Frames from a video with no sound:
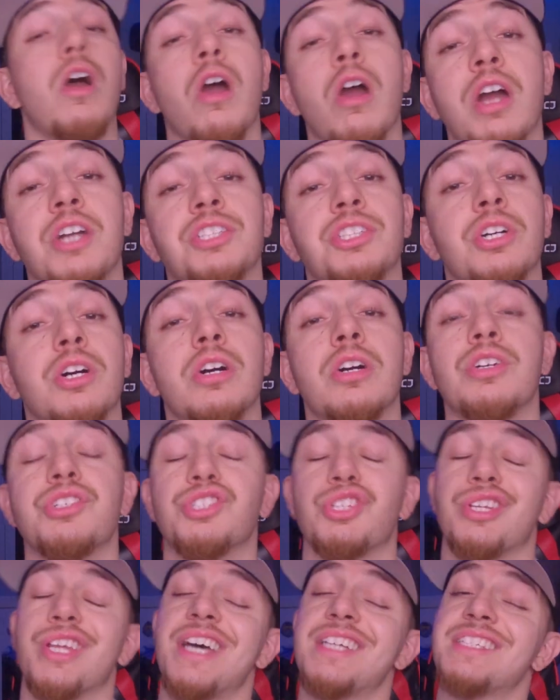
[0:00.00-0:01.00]
All right, y'all,
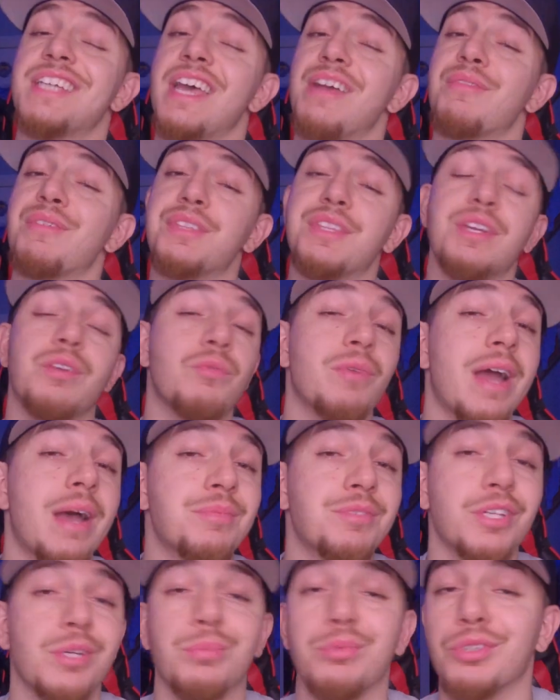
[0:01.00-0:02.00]
so that's everything
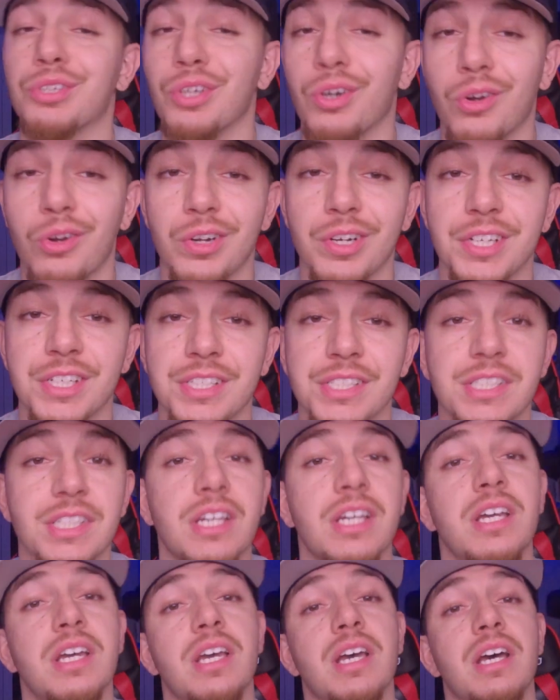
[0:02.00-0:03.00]
wrapped up with the harness.
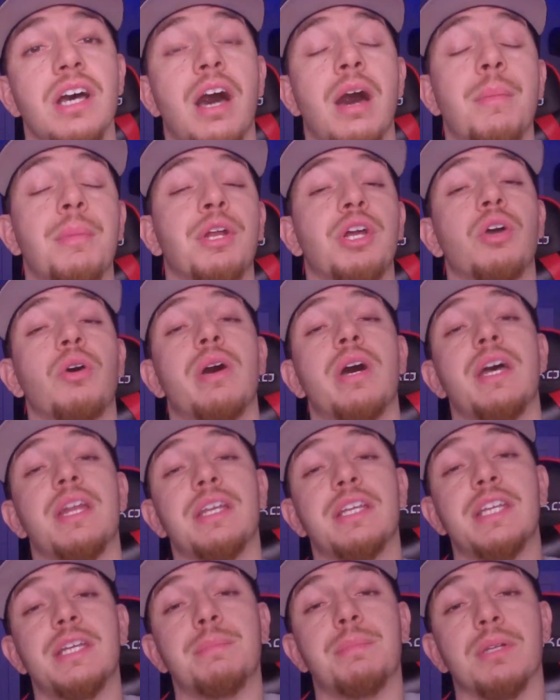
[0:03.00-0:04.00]
I'm going to go ahead
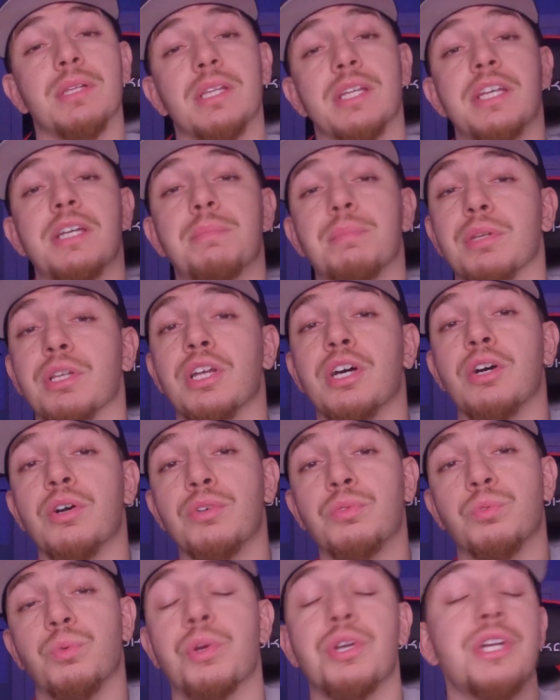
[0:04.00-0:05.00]
and keep a link
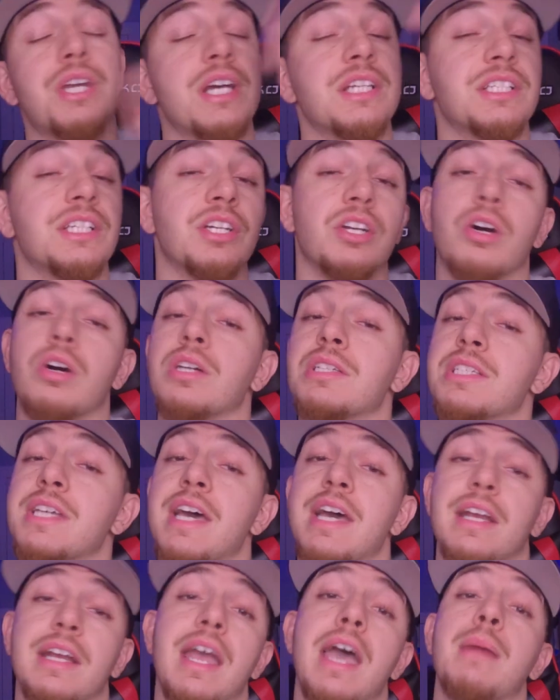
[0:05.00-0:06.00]
below where you guys can
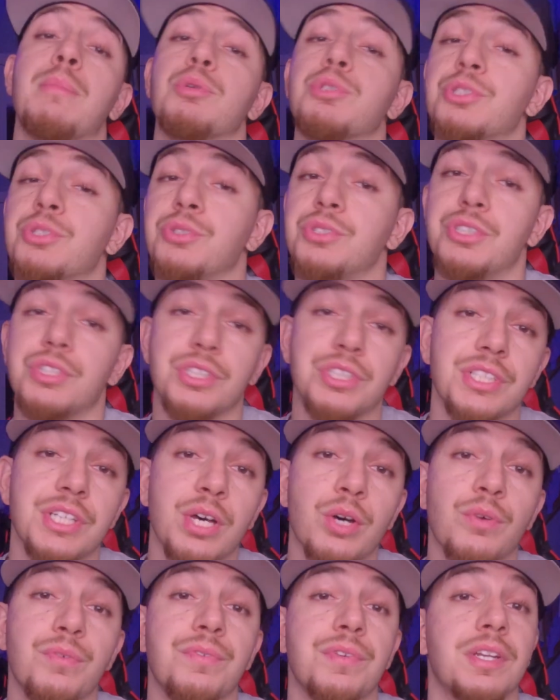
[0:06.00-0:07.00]
contact Hamiltuned
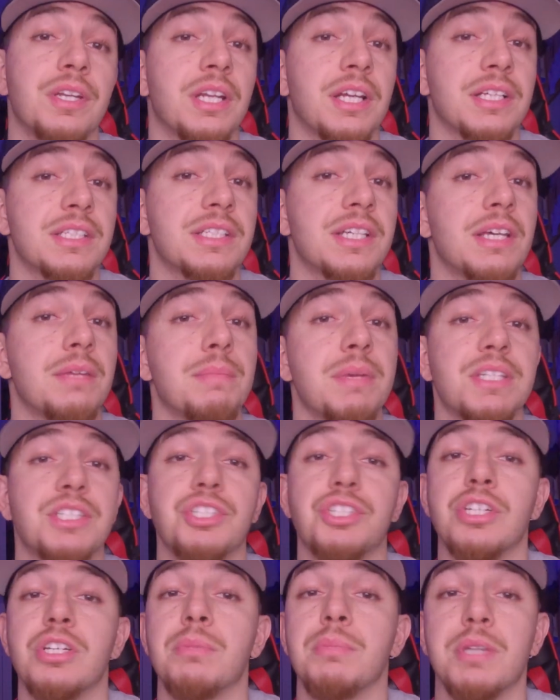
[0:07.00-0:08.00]
yourself. And like I said,
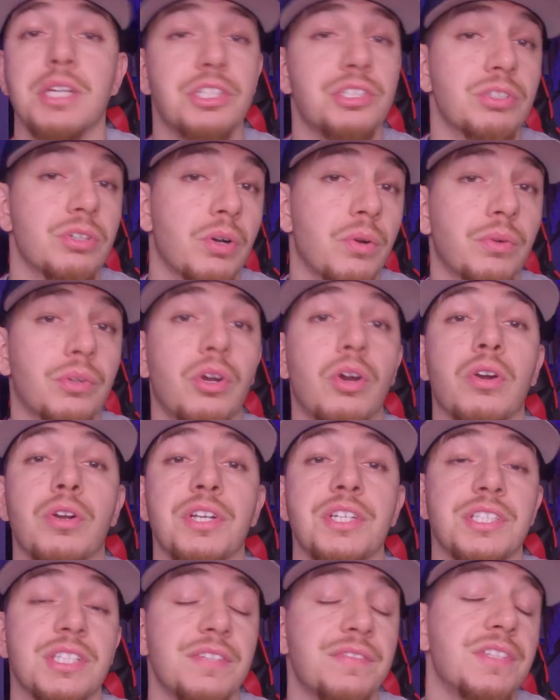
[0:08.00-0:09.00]
message him, get your own
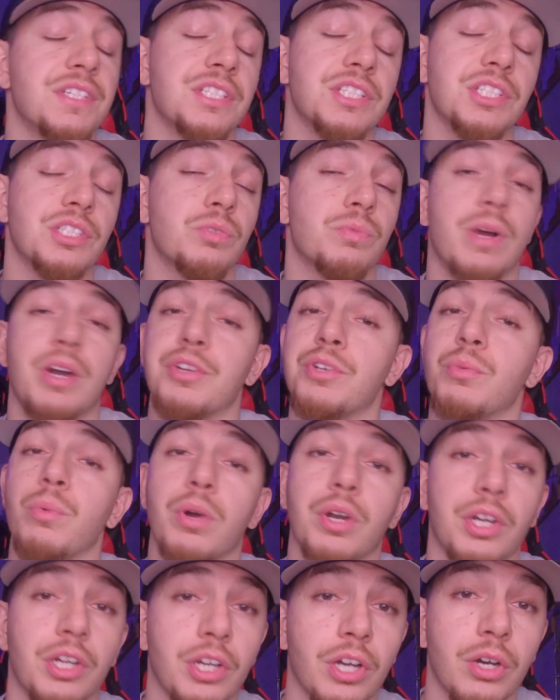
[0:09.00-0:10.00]
harness if this is the route you
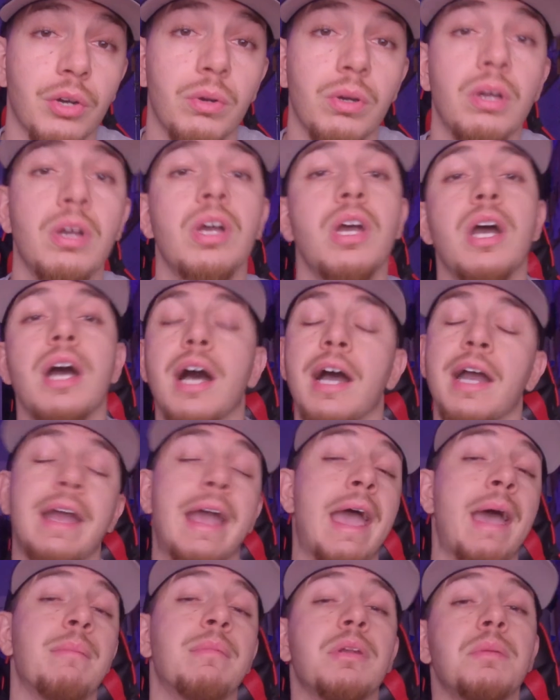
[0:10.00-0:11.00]
want to go. I
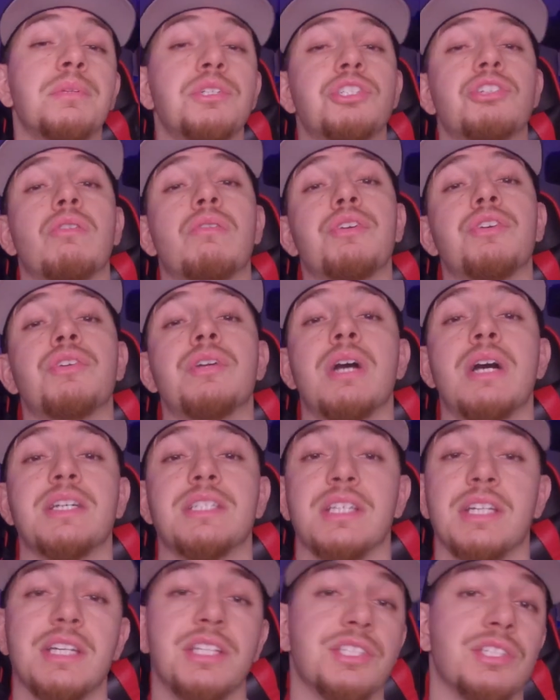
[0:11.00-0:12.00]
am going to be showing you
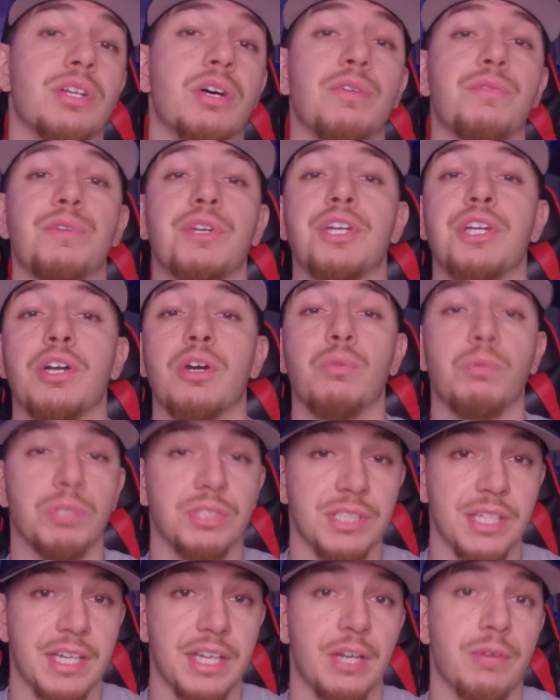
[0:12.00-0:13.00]
guys an install video
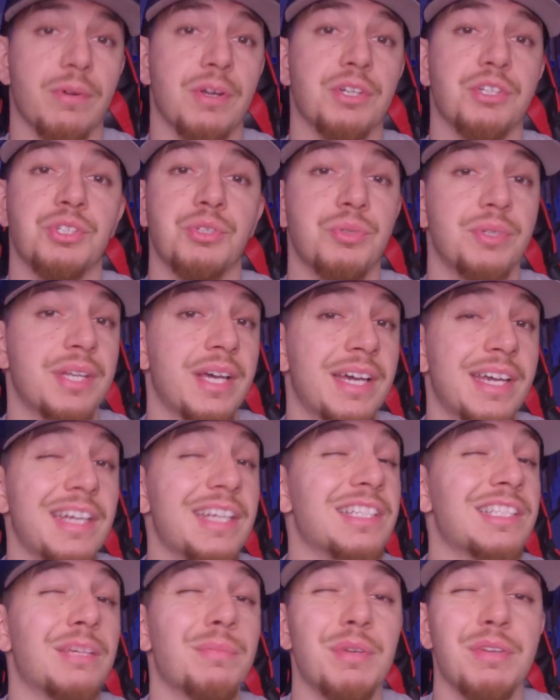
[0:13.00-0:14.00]
once I get around to doing that. It
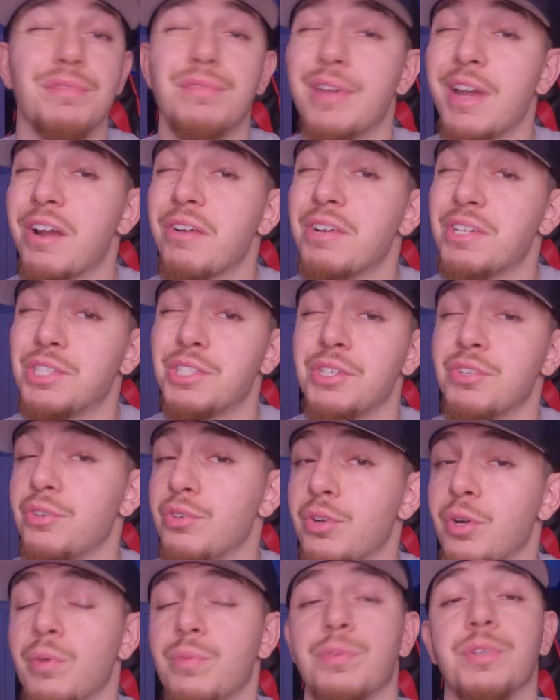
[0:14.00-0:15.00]
is going to be very
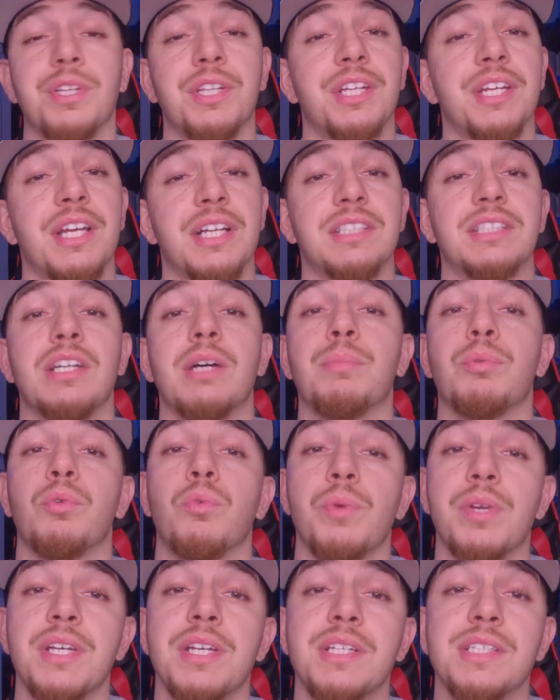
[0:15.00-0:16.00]
soon, hopefully in the next couple
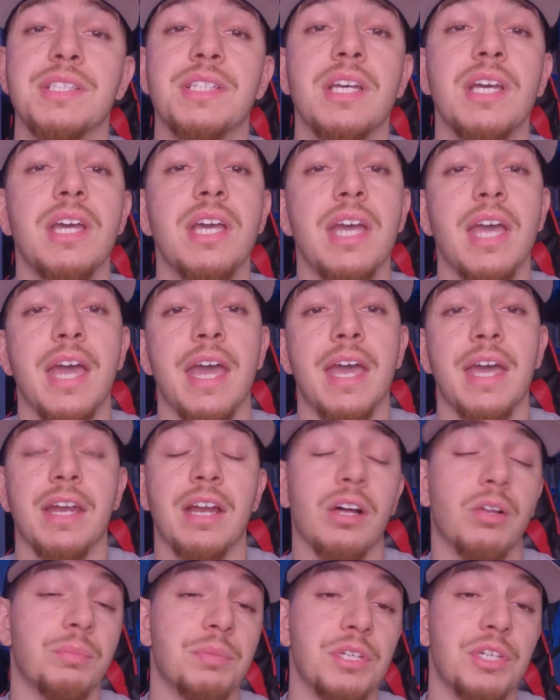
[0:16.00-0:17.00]
weeks. And
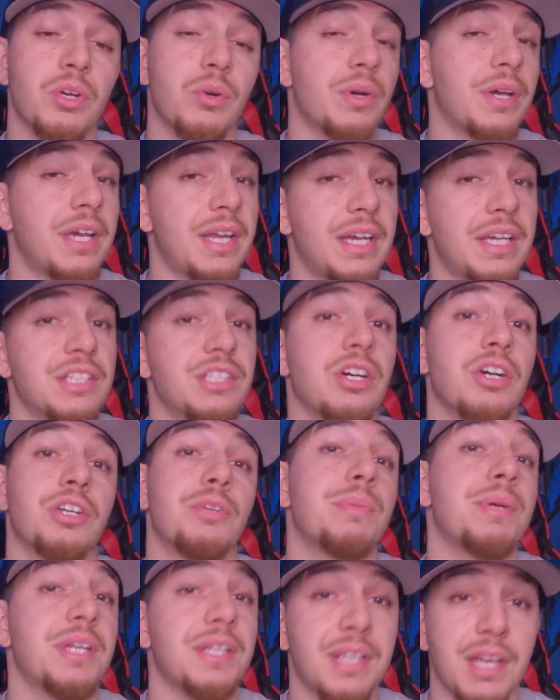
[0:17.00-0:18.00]
I'll be go ahead and
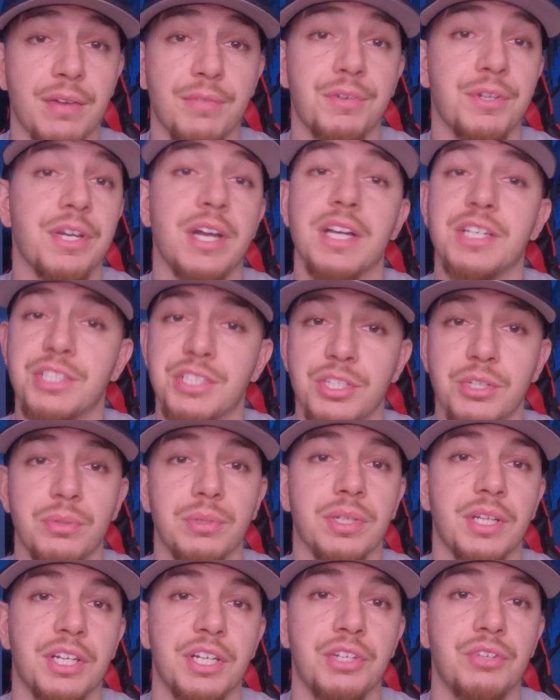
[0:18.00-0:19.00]
documenting that for you guys too
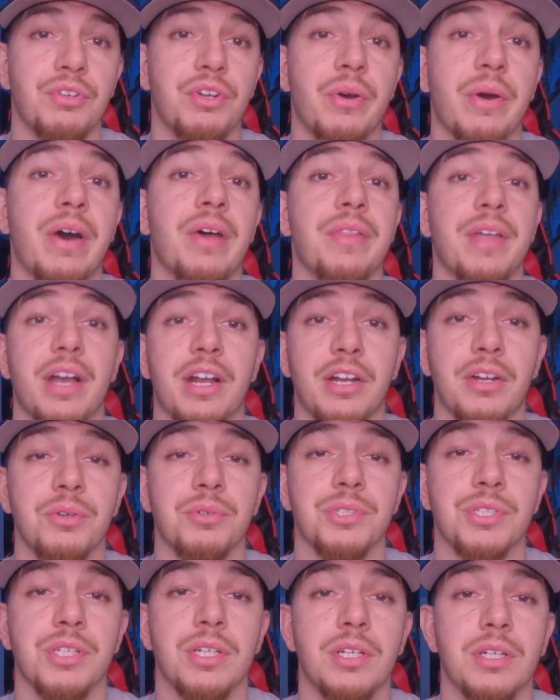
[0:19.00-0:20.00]
and letting you know how that
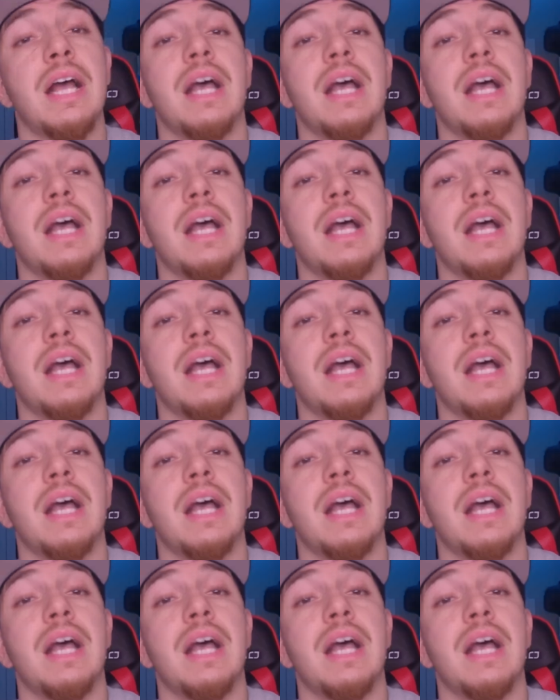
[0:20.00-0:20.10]
goes.